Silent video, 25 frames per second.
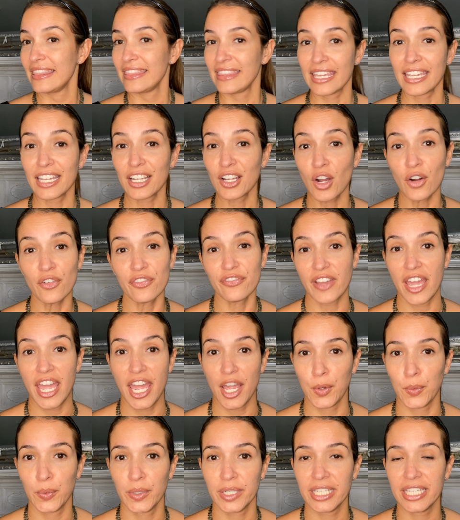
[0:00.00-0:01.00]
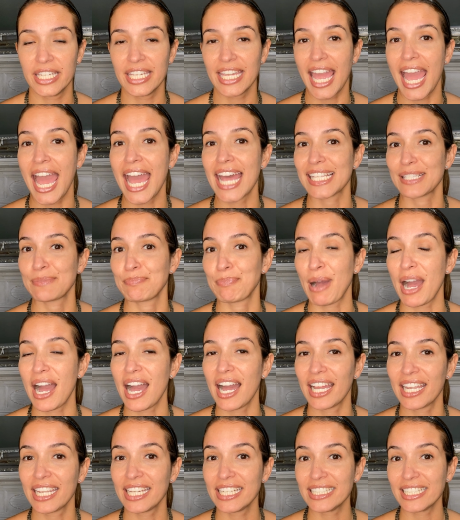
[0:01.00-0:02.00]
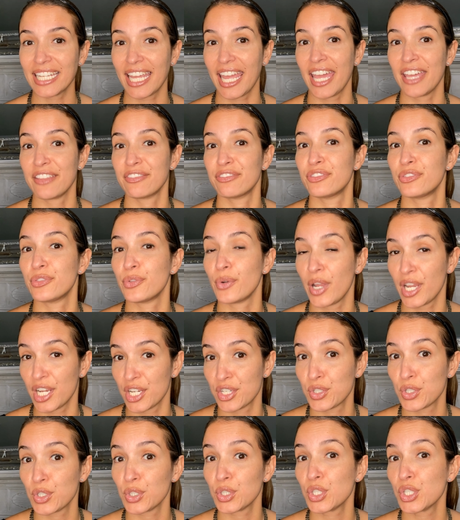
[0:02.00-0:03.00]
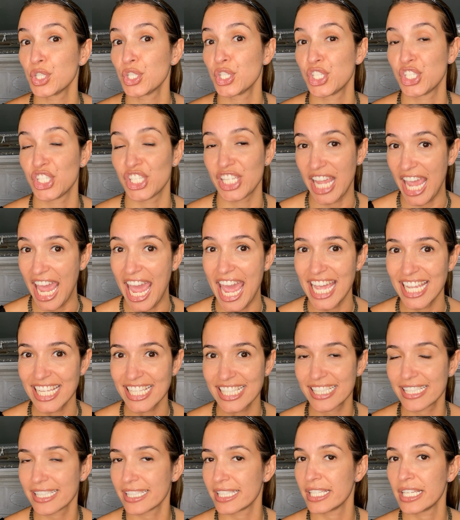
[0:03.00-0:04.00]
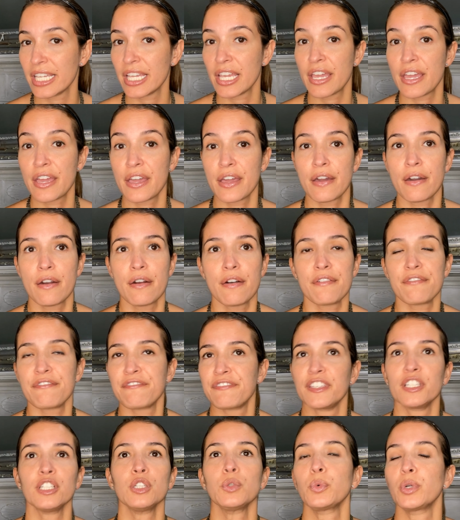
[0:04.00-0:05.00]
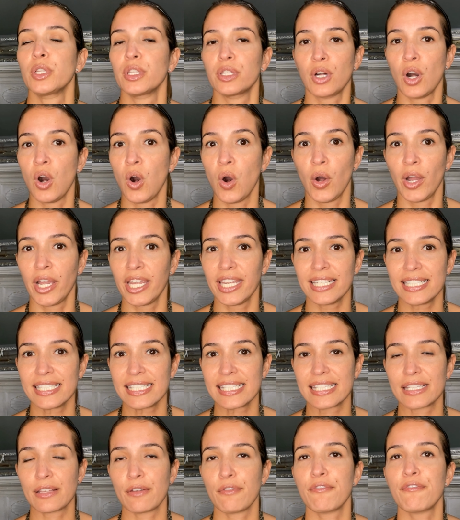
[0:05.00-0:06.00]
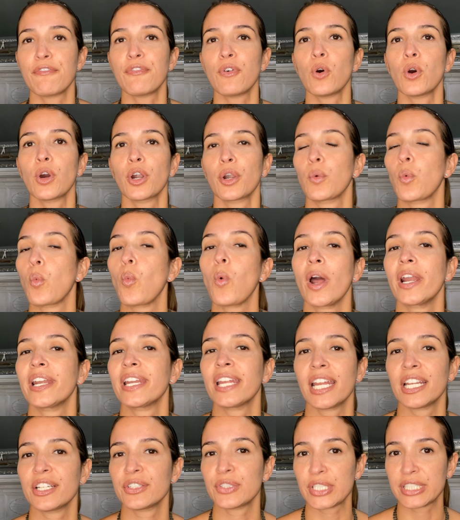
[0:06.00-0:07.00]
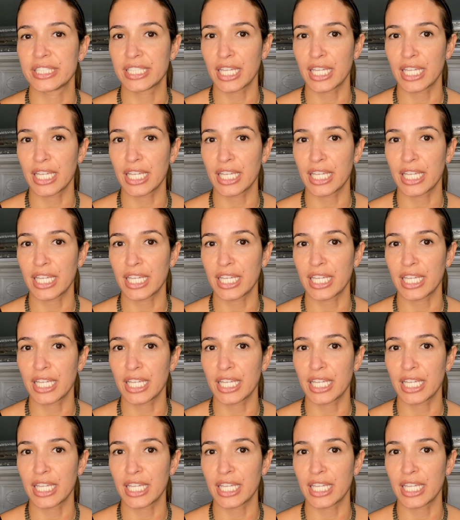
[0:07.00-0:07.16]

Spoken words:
Think of equity as buying a treasure chest filled with coins for $100,000.